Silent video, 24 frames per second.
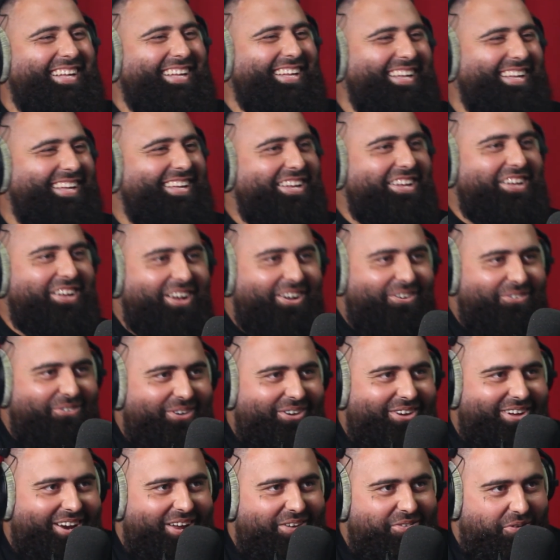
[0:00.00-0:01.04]
We could
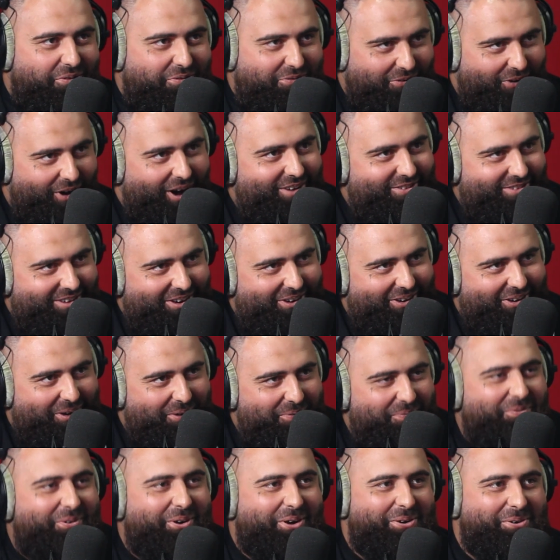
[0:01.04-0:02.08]
have a 5-hour
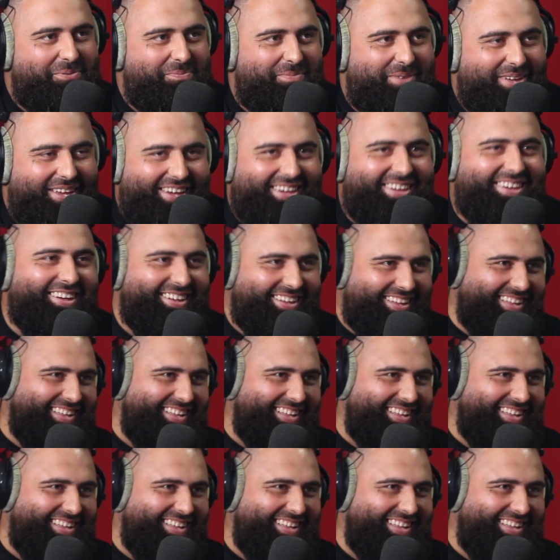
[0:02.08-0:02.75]
convo on Meek.